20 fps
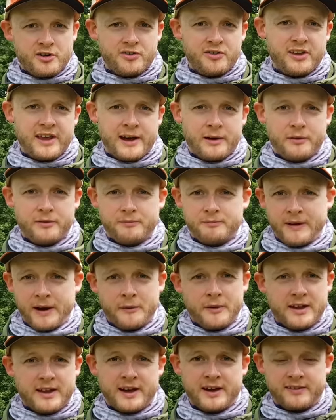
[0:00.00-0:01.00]
and see how, how
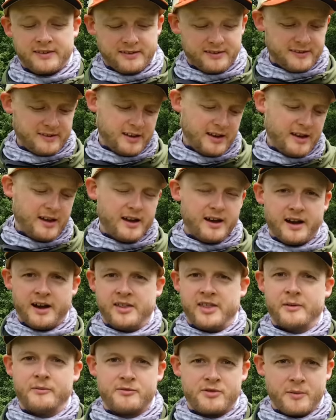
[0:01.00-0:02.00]
it casts. And
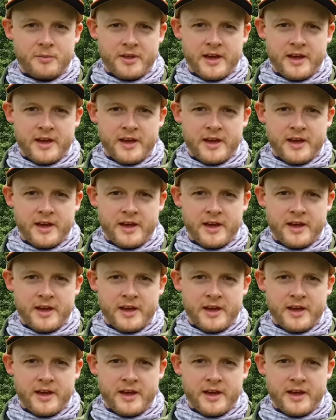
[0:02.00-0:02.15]
then from